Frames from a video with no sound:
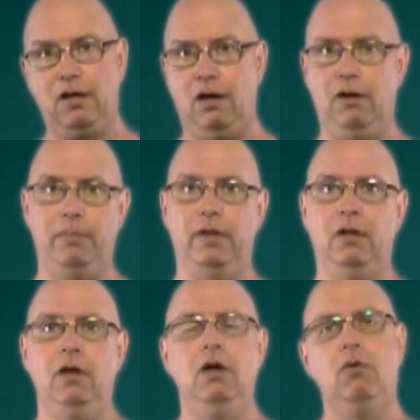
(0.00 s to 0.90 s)
of carbon.
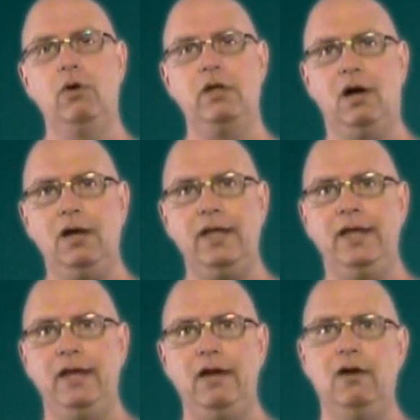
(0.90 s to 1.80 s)
We're talking
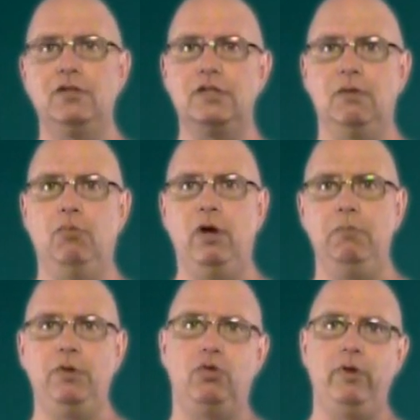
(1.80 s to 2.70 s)
here somewhere
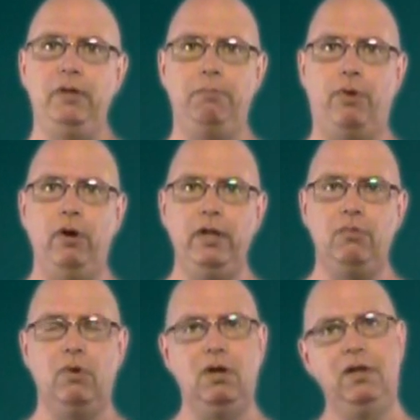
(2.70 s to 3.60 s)
between
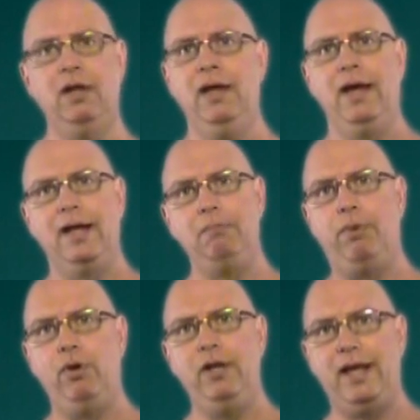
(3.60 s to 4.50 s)
0.1 and
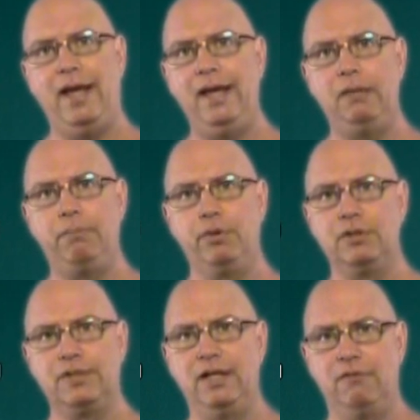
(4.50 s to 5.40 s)

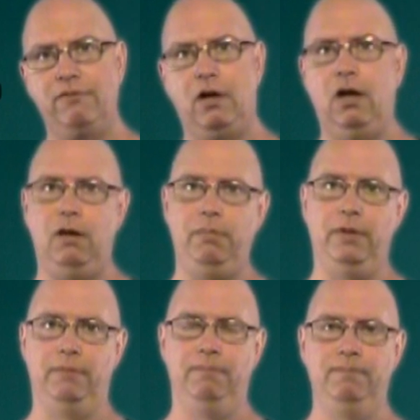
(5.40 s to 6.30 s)
0.8% of
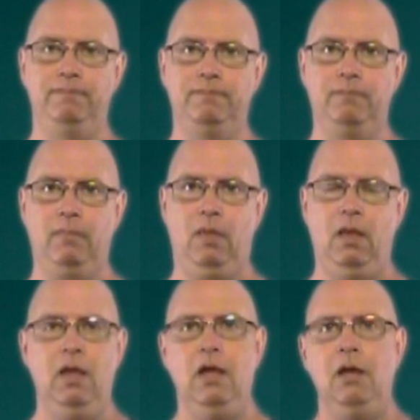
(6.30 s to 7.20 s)
carbon.
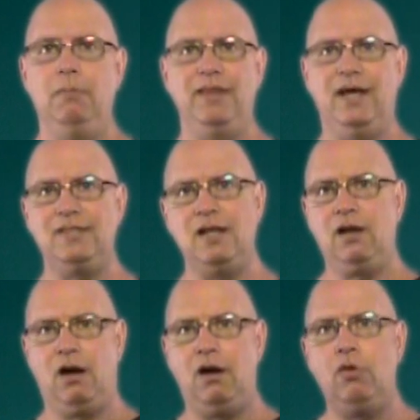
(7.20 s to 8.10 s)
But that's
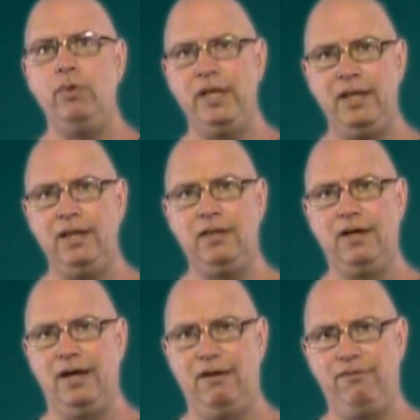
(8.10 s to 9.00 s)
not all we need to
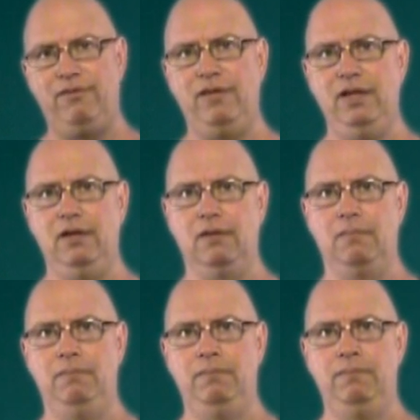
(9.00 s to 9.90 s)
have steel.